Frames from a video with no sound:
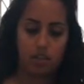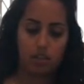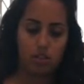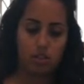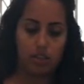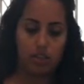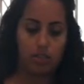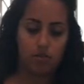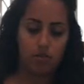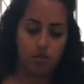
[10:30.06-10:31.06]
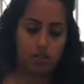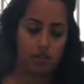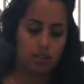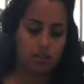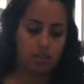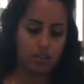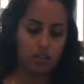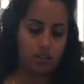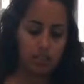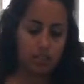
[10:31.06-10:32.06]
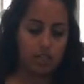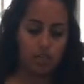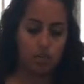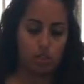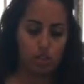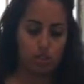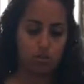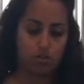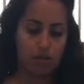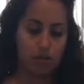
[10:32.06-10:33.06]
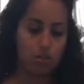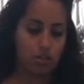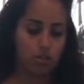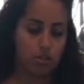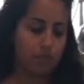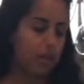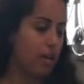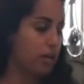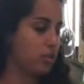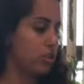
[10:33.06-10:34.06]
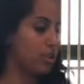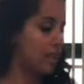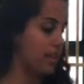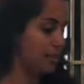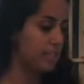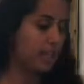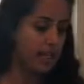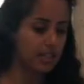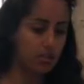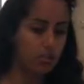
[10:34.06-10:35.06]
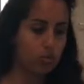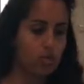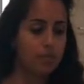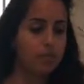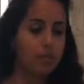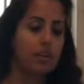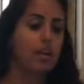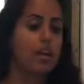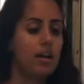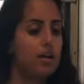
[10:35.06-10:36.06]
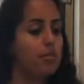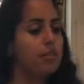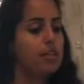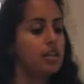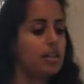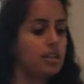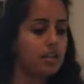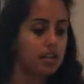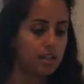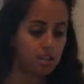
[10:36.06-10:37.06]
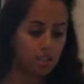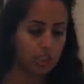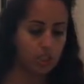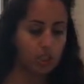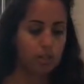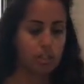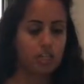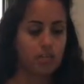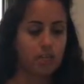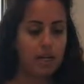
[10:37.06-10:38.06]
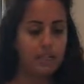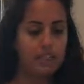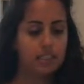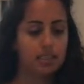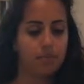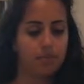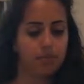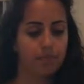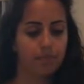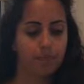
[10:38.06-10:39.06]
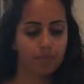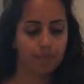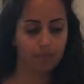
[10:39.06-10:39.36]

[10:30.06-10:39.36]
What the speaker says: so that they don't stick to each other too much. I'll just set them aside to cool. We're going to switch these pots. I'm